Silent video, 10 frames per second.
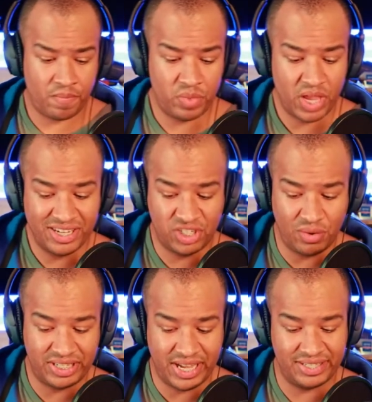so he
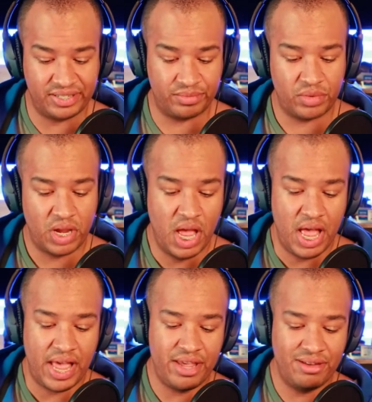says he
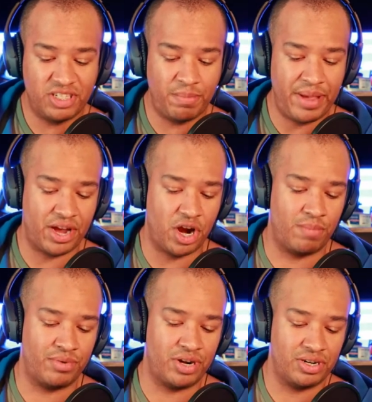used to pay
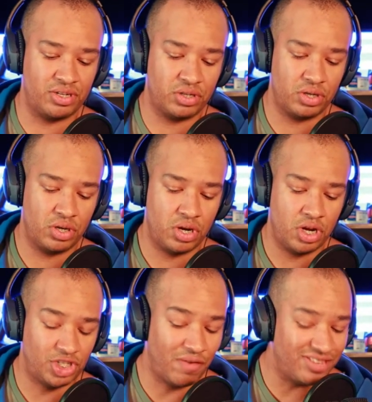carpenters.
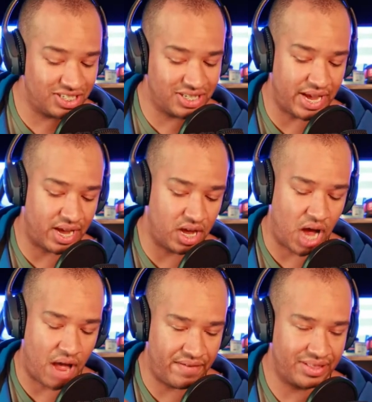So this is like uh, I
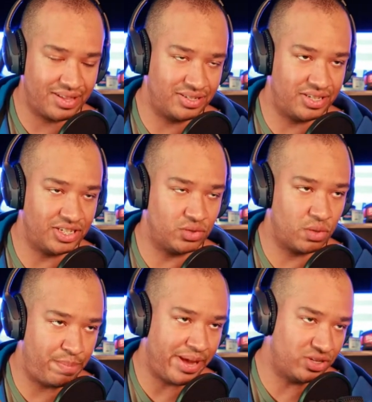think this is
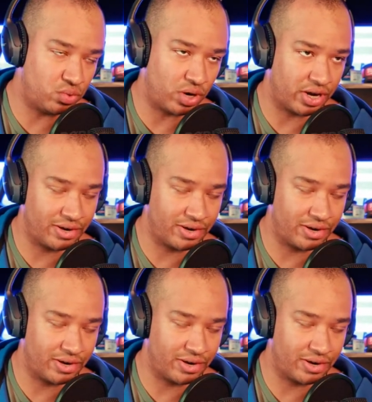piecework.